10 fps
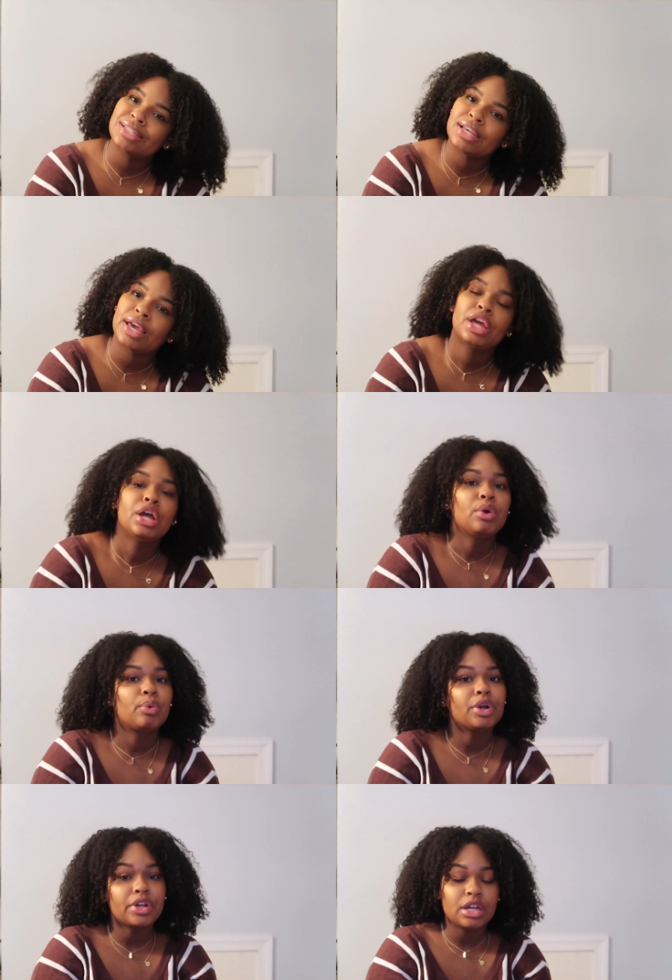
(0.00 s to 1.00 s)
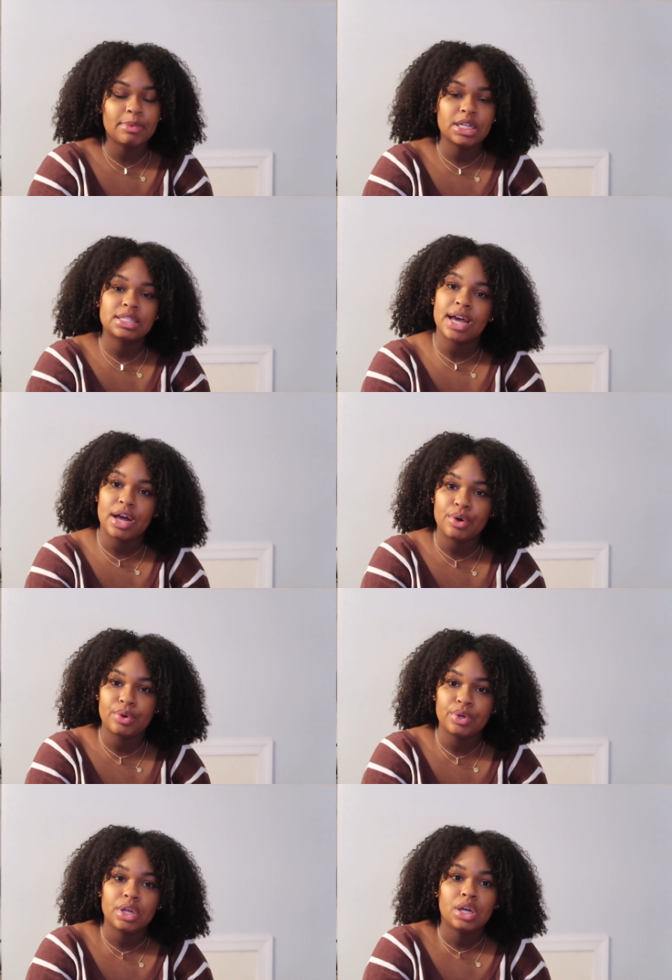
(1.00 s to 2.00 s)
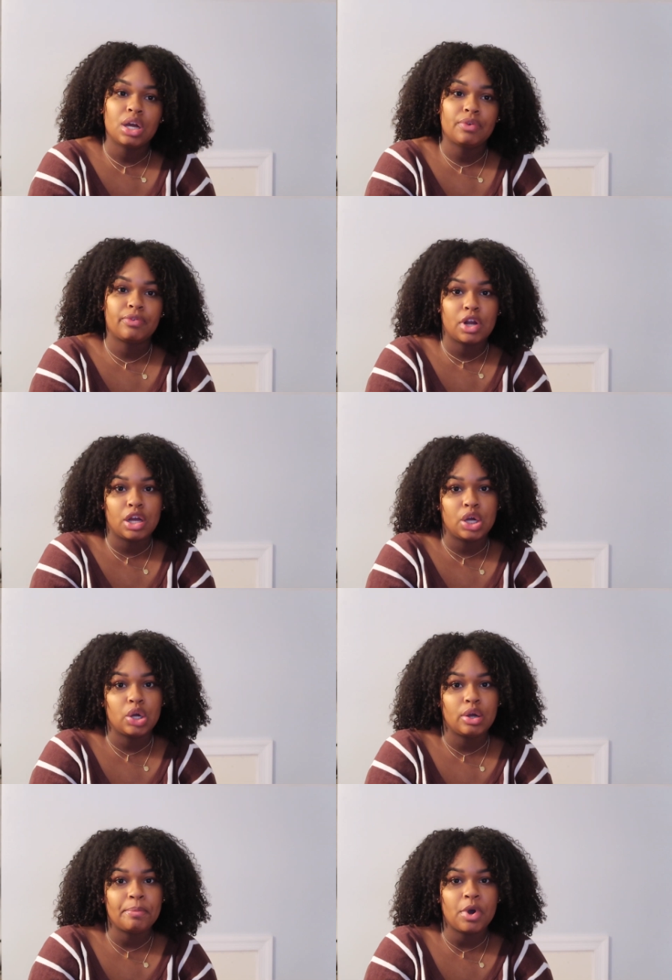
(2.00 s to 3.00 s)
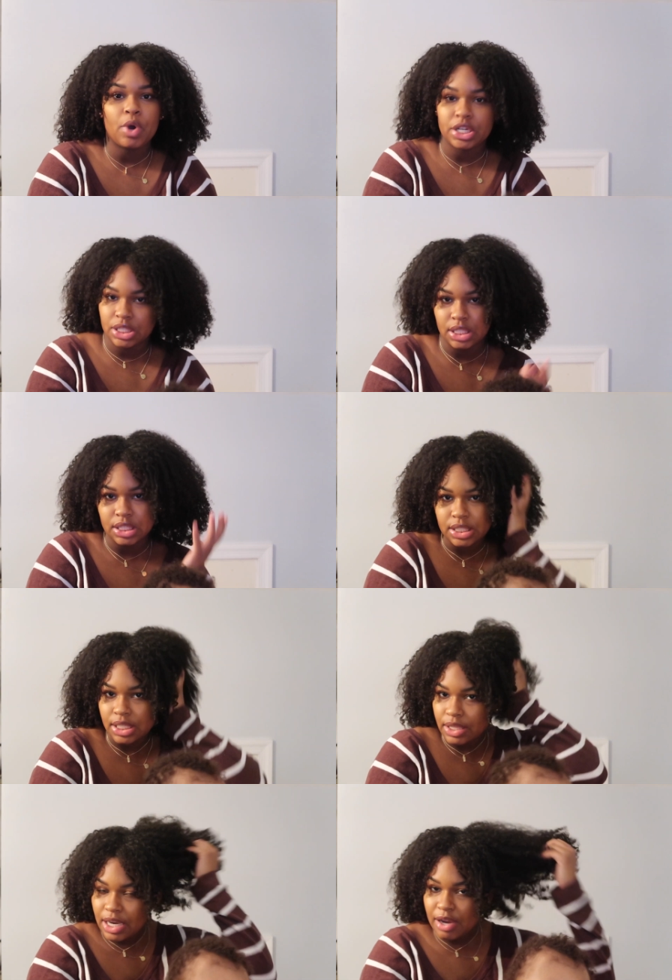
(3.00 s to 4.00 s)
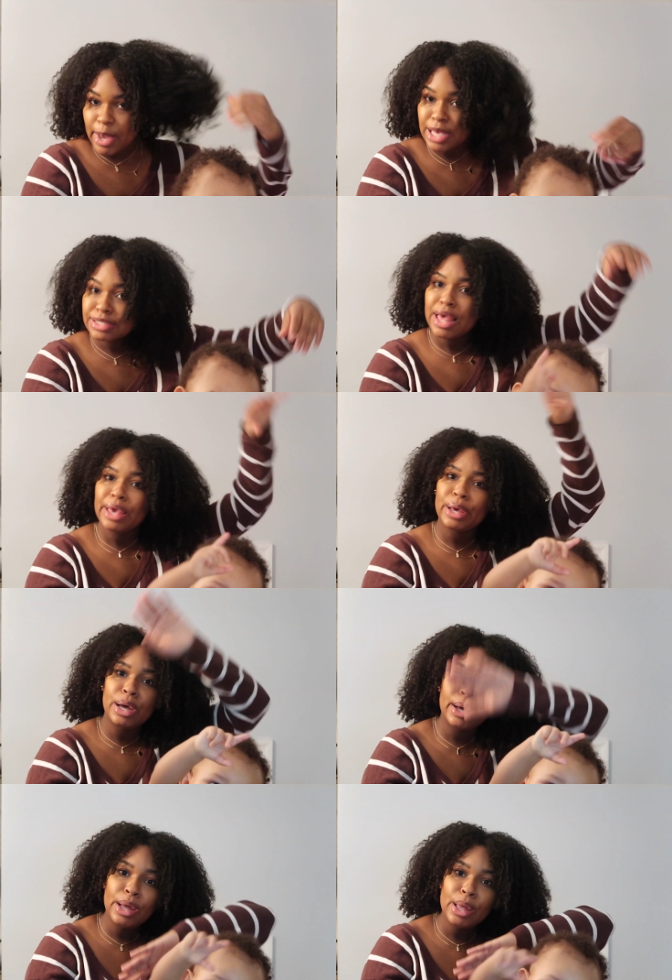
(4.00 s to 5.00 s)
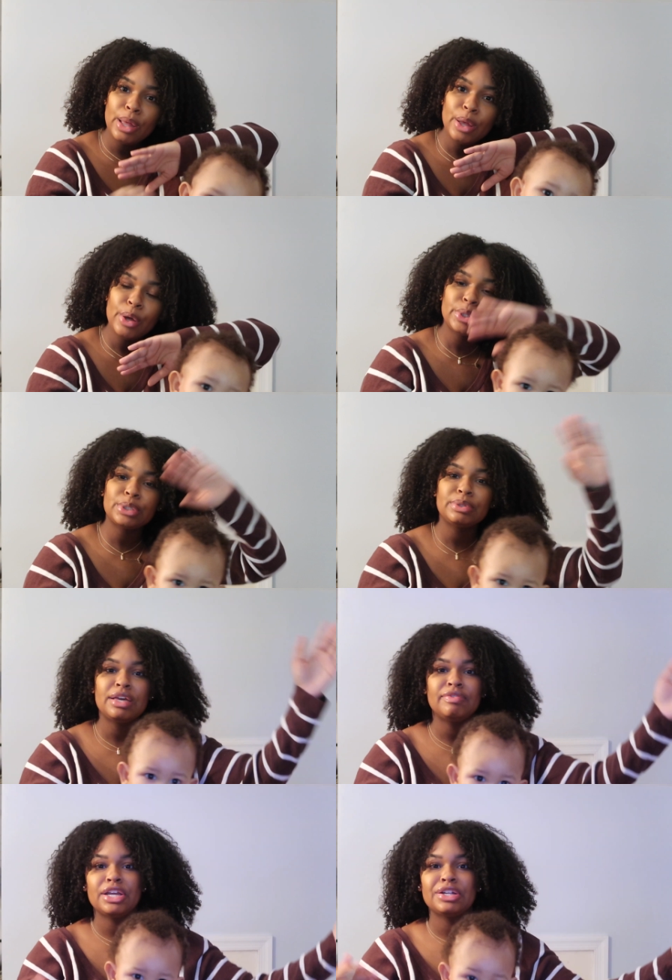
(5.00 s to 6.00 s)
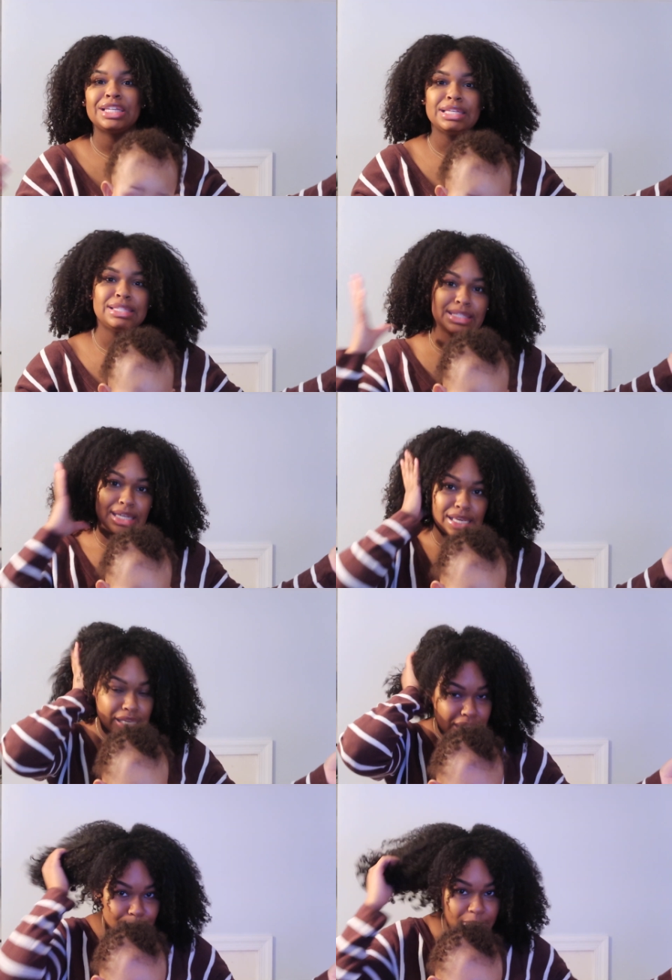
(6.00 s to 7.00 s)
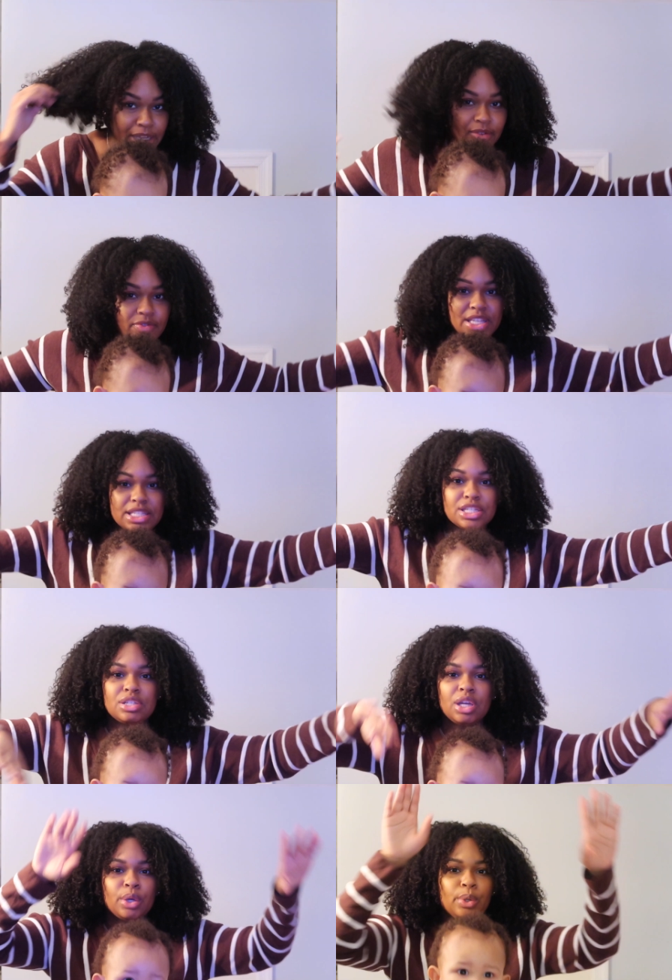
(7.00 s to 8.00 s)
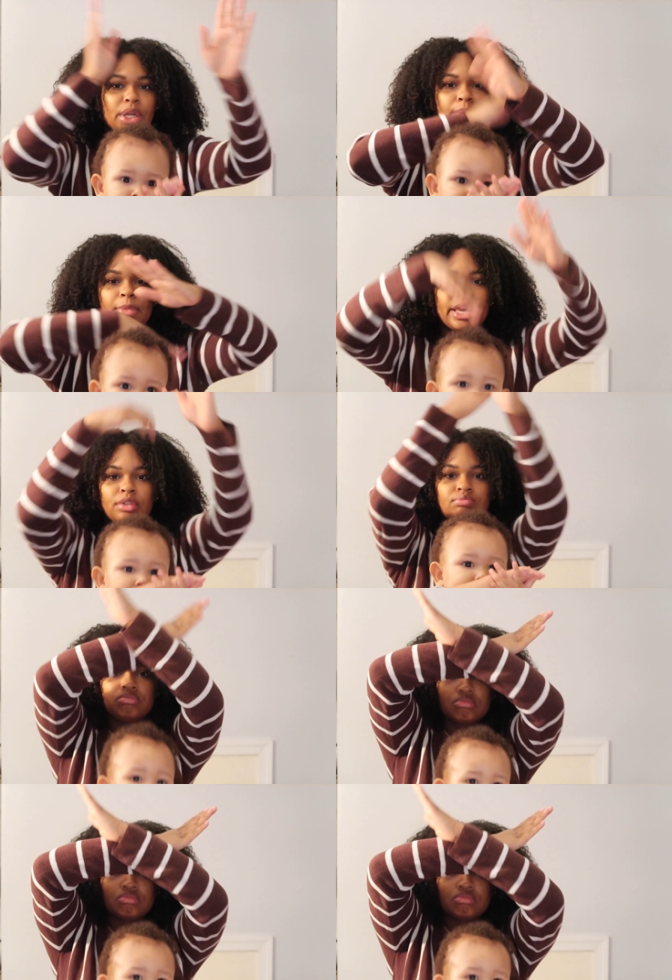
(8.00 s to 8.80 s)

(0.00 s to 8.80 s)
just say we're 30 minutes out from Washington DC. Then everybody's like, oh, you live near DC, let me come visit you. And I'm like,